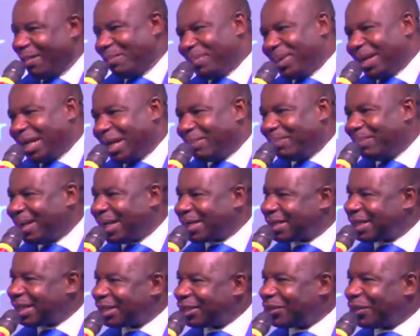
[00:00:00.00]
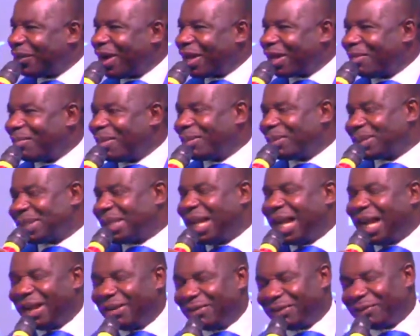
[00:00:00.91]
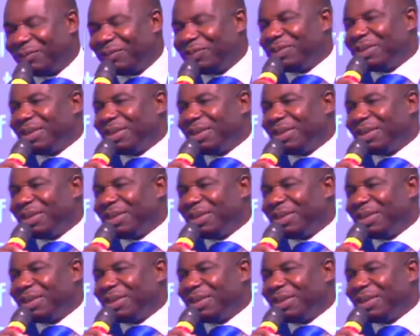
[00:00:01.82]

and being a blessing to other people's lives.